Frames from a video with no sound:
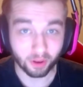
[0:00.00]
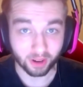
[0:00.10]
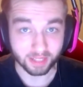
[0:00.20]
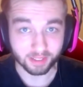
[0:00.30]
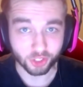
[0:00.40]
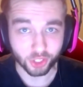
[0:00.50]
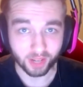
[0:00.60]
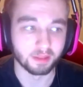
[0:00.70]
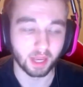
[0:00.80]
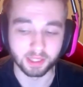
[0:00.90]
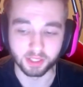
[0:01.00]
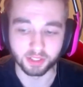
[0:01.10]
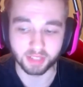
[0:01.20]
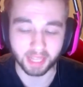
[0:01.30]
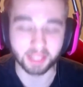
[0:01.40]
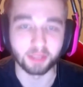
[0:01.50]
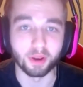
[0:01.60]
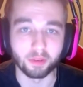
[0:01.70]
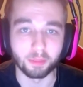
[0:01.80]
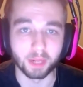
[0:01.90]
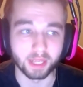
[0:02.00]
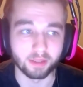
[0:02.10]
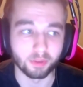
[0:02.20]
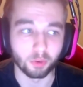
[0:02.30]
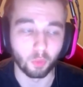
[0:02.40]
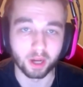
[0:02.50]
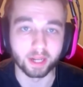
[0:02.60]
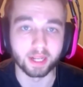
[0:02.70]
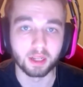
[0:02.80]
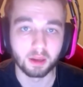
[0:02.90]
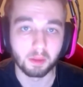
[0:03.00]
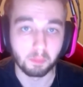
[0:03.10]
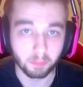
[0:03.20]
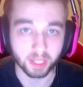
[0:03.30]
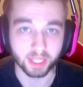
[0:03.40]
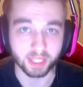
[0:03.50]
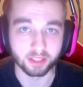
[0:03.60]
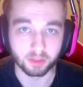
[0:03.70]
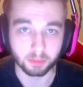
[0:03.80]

dream the exact same dream. And just thank you, everybody, for 1 million